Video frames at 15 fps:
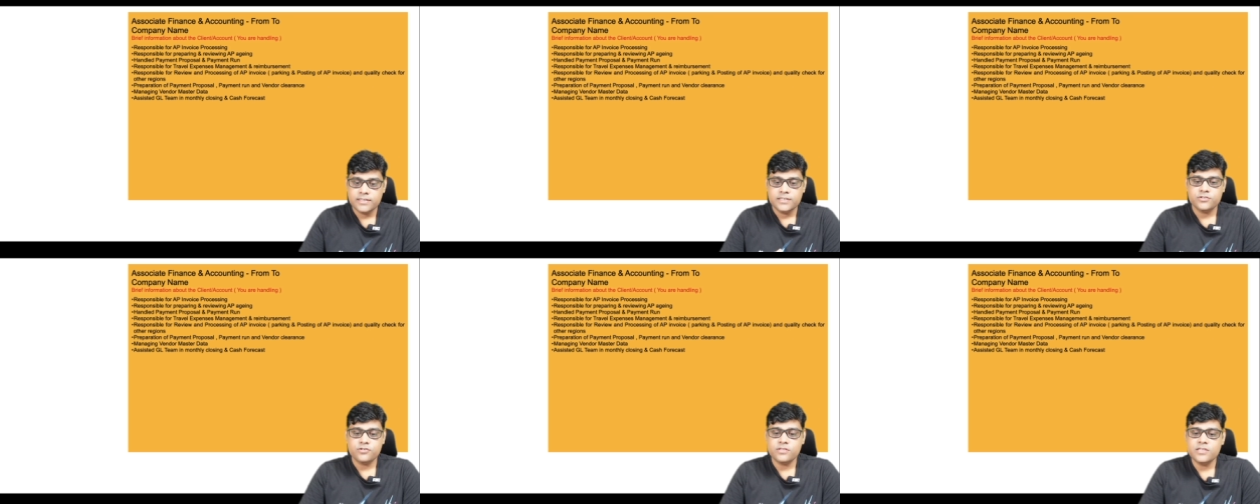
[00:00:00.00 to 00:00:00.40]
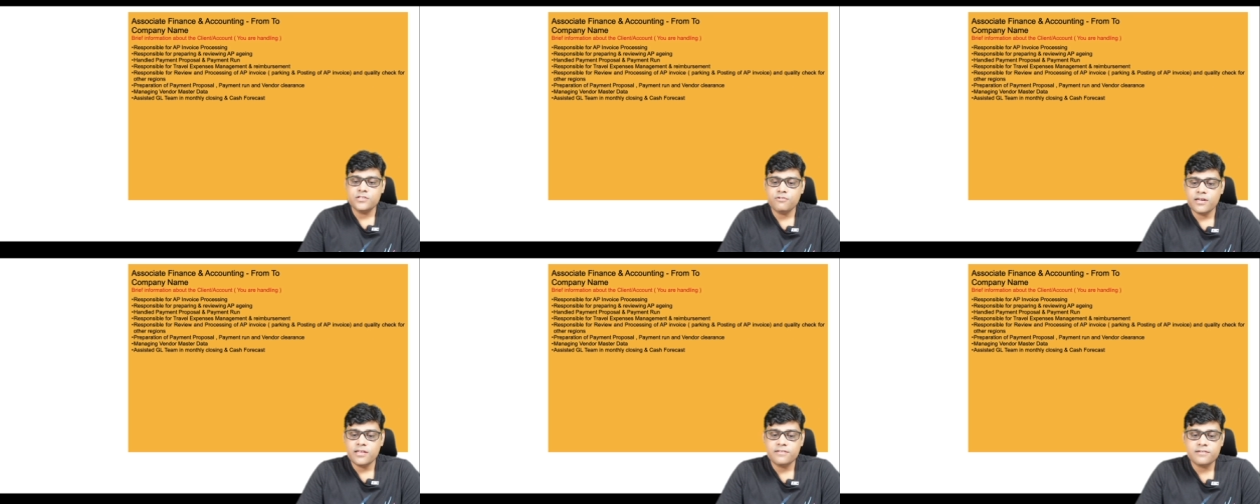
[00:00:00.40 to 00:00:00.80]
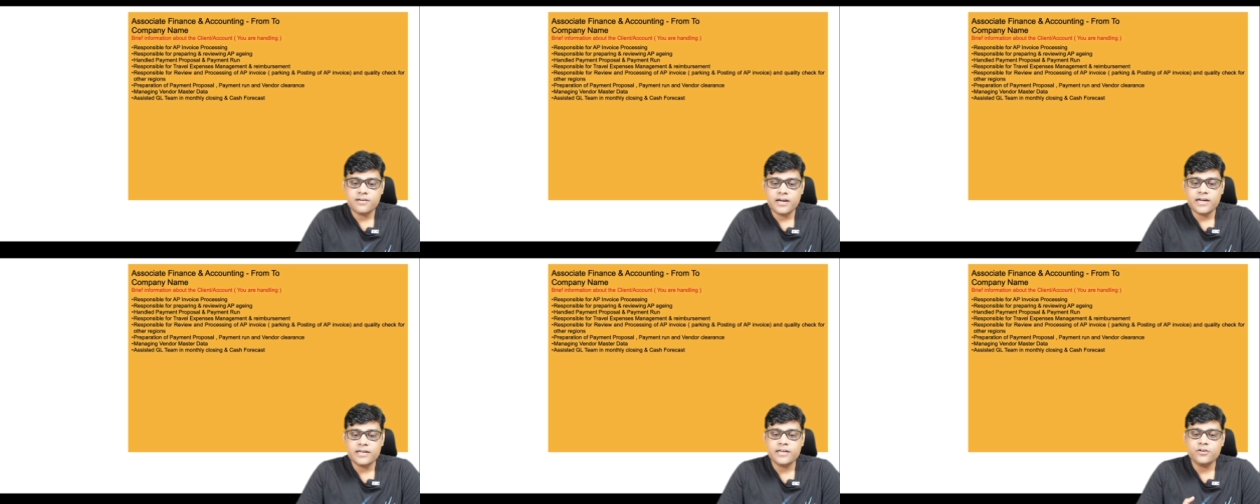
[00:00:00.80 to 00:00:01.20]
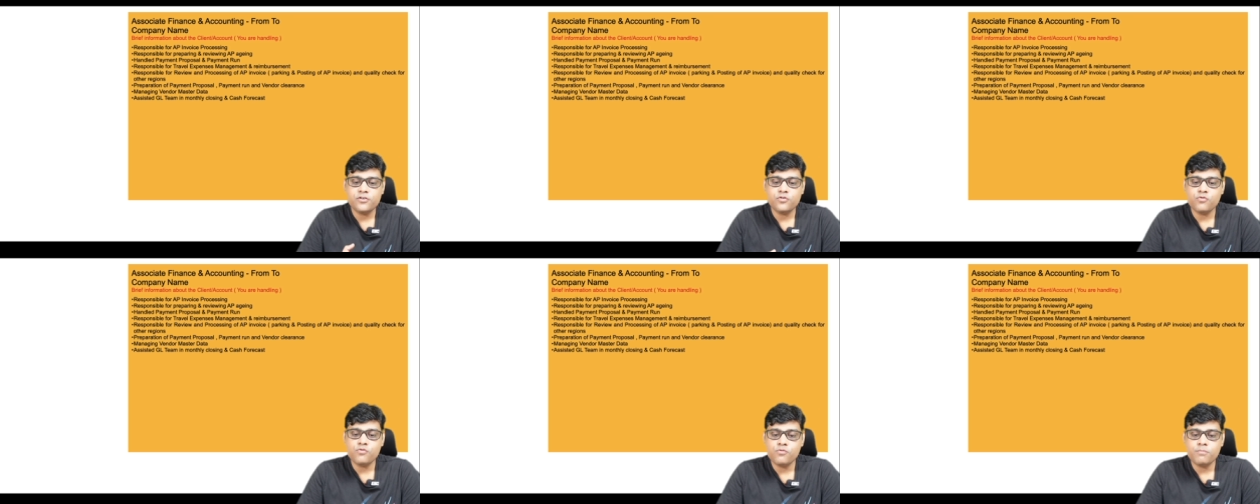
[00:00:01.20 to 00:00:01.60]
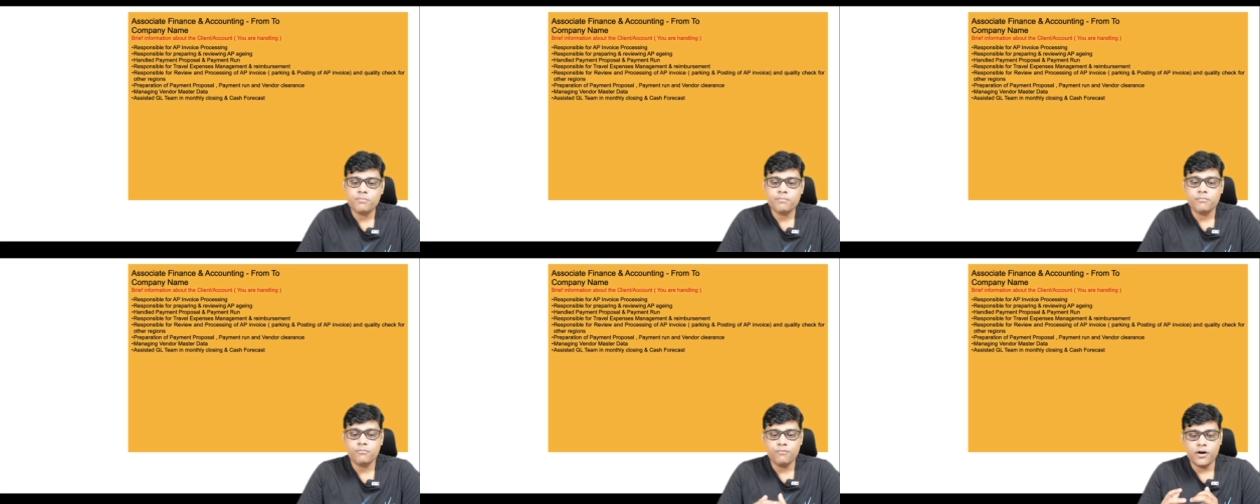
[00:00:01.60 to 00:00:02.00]
So this one is related to
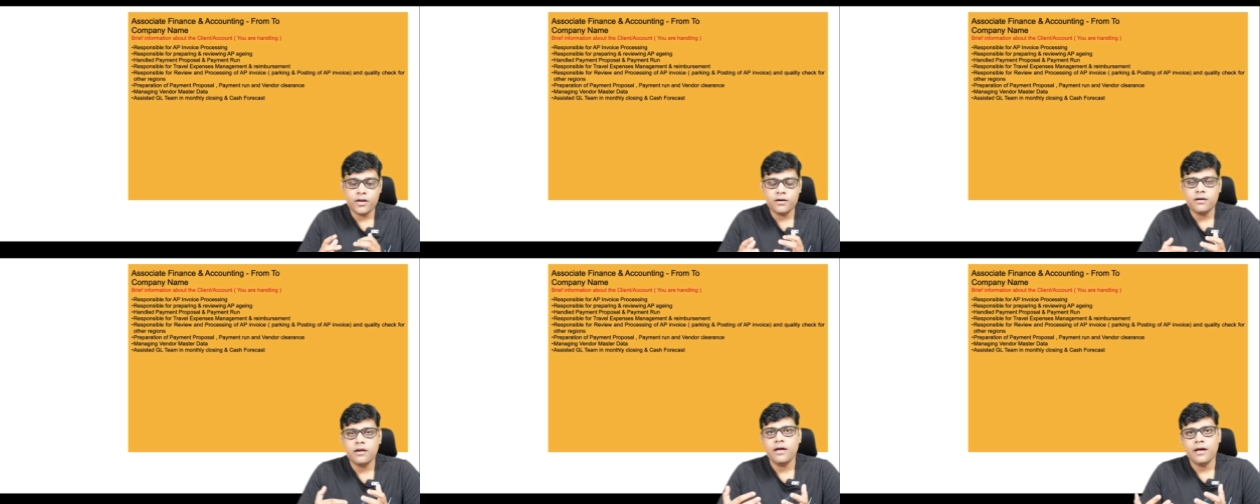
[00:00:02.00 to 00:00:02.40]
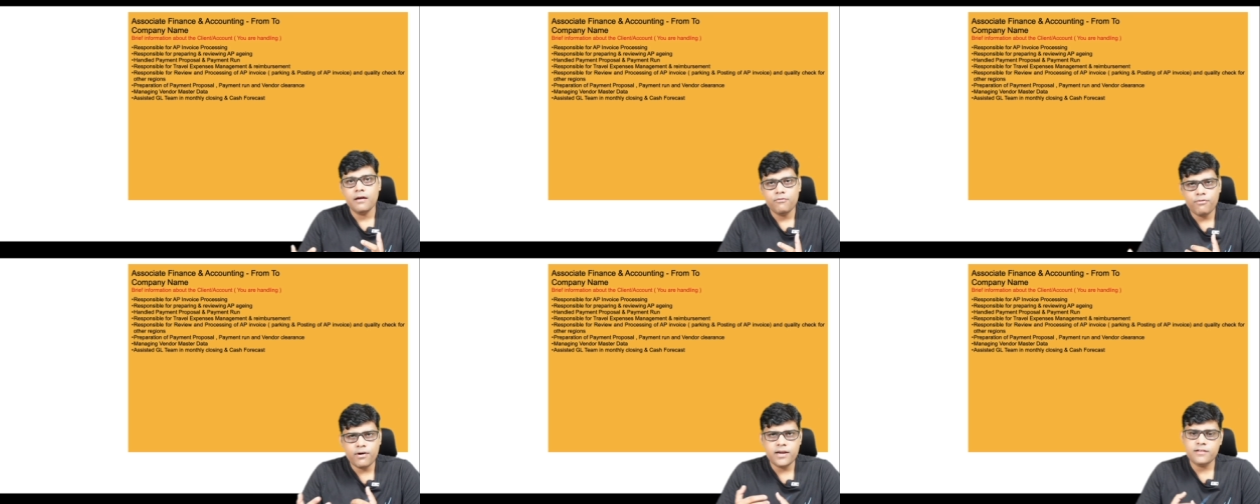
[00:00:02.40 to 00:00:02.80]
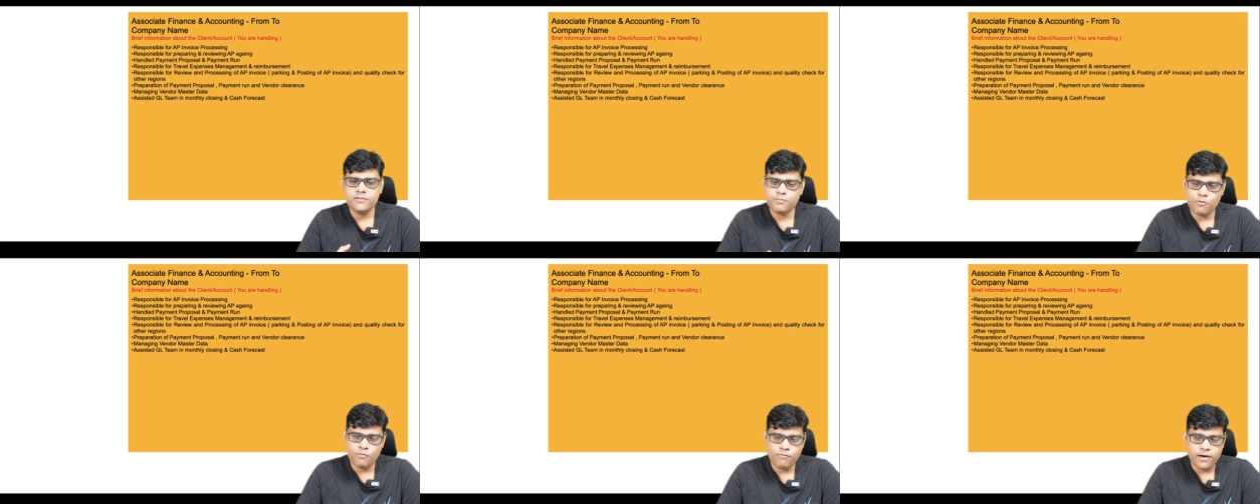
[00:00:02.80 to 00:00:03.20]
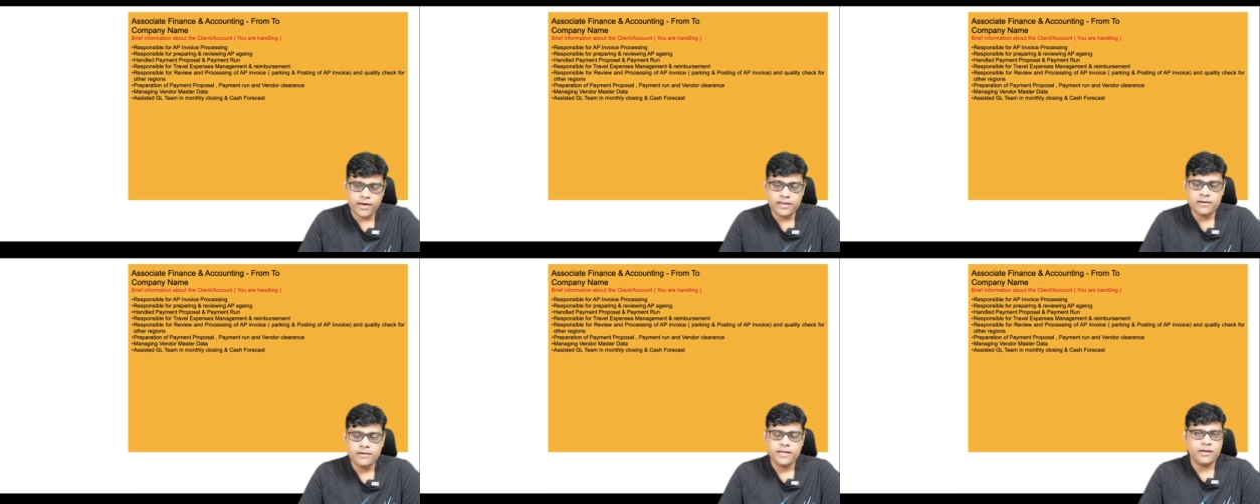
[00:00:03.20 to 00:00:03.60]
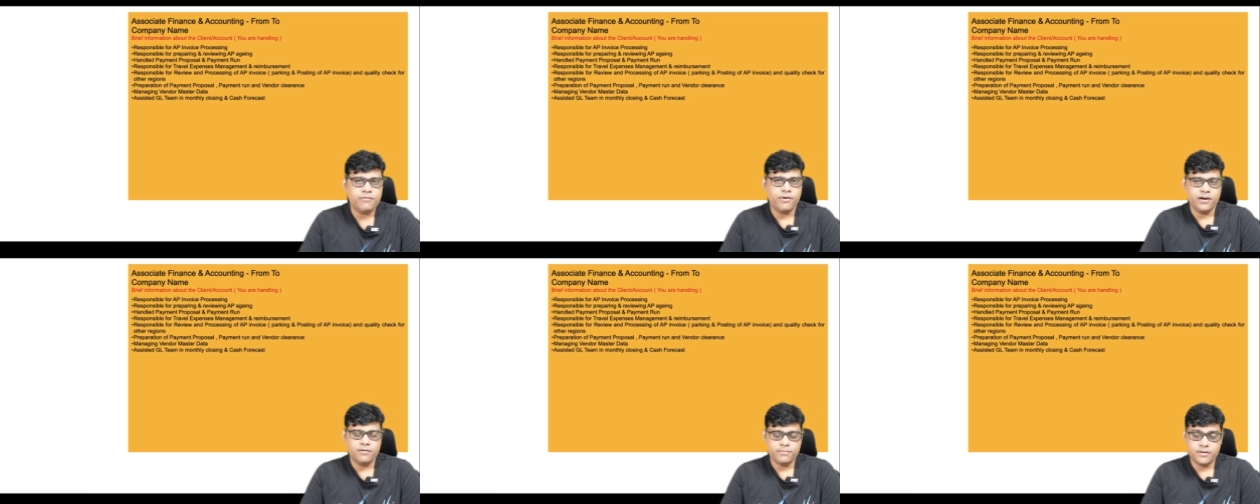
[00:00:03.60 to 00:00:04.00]
one finance profile
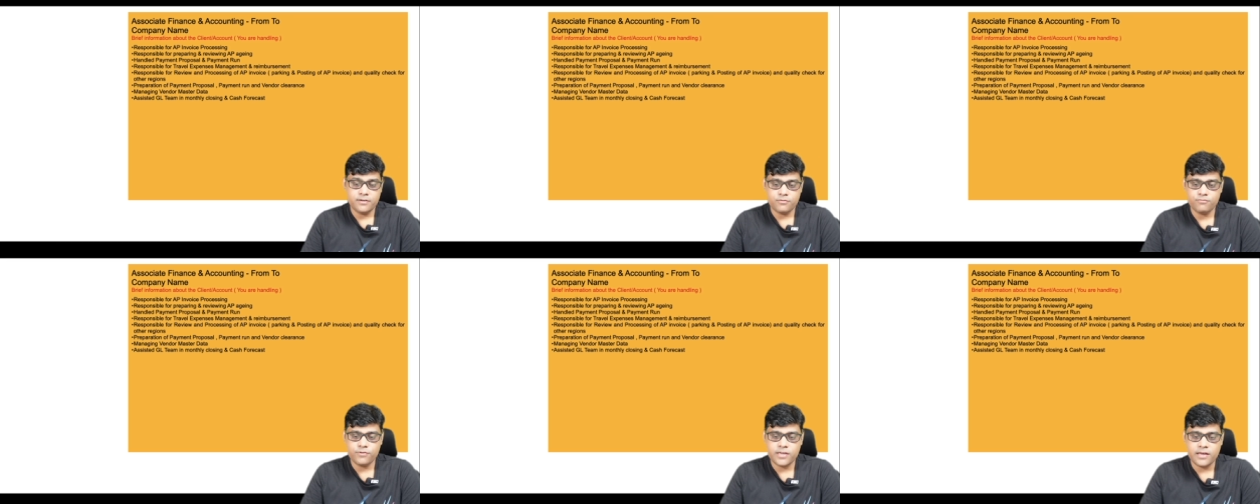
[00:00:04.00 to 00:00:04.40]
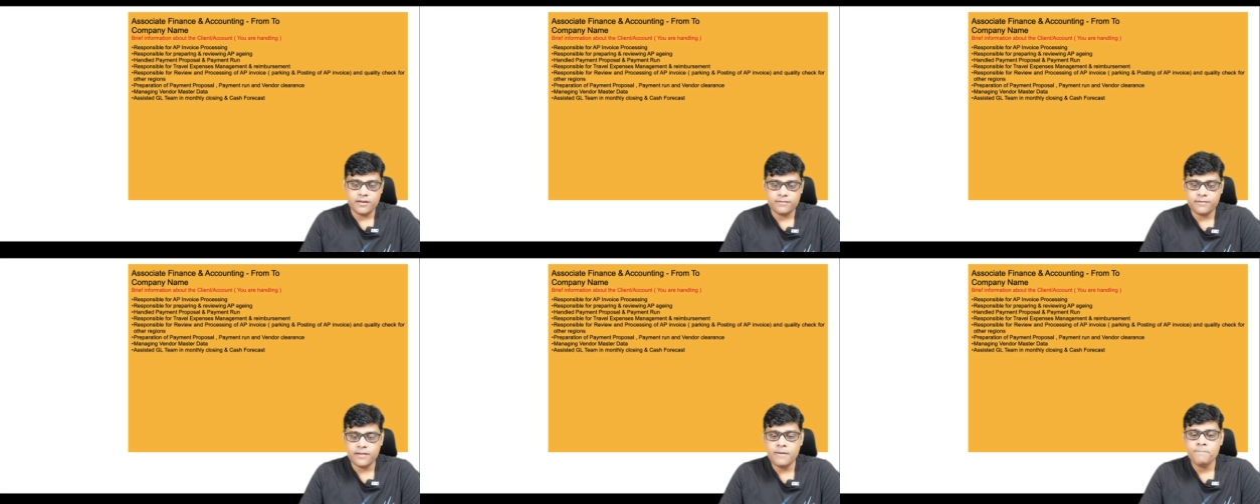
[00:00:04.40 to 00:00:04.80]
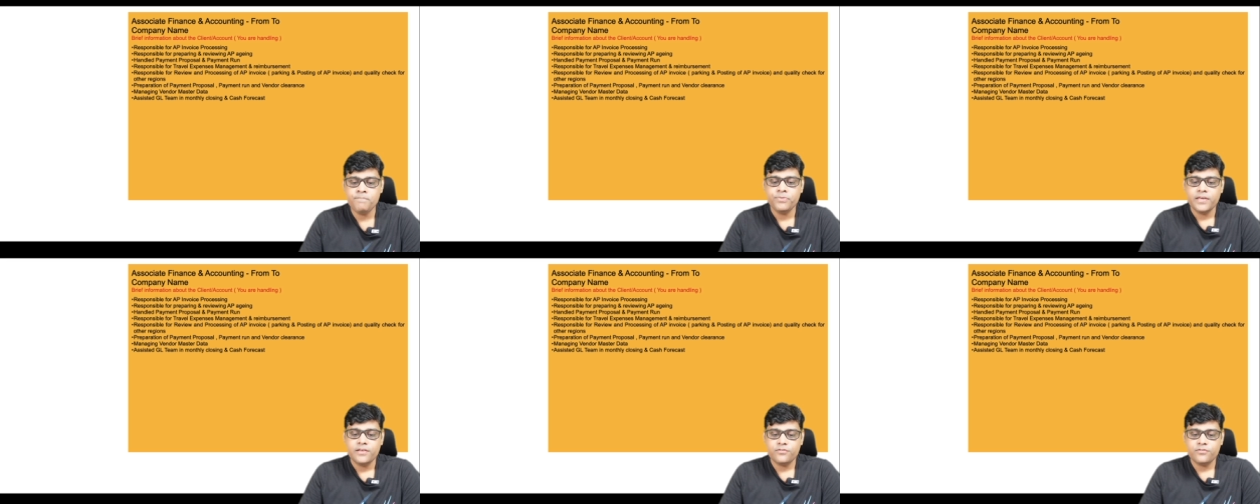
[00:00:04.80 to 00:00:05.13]
F&B we can say.